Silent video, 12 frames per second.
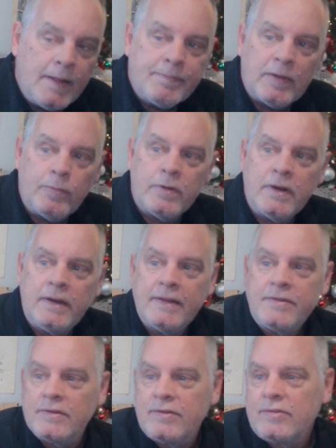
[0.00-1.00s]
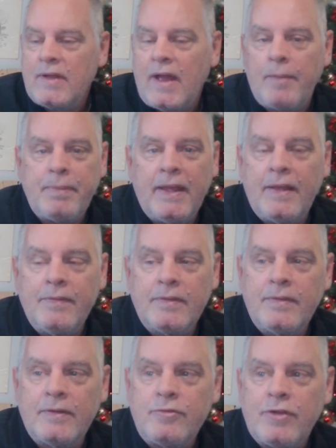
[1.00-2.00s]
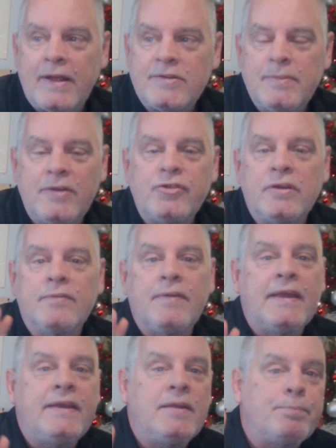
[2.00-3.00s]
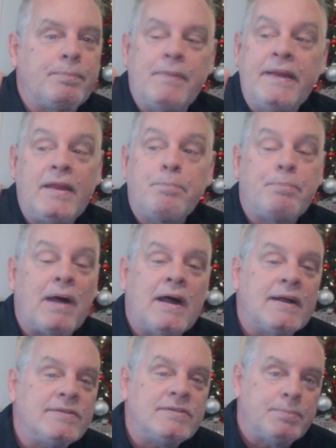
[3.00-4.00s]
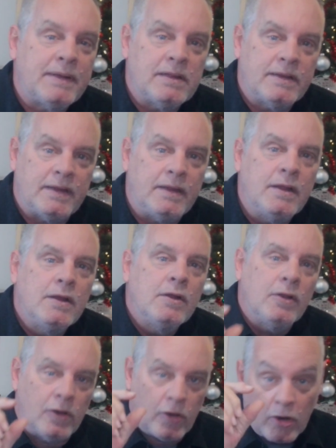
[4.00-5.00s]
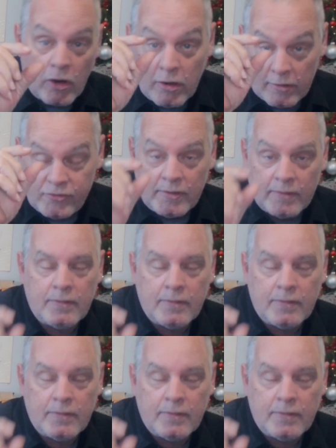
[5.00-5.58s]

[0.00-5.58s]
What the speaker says: They wanted it to stop the transmission of any possibility, large,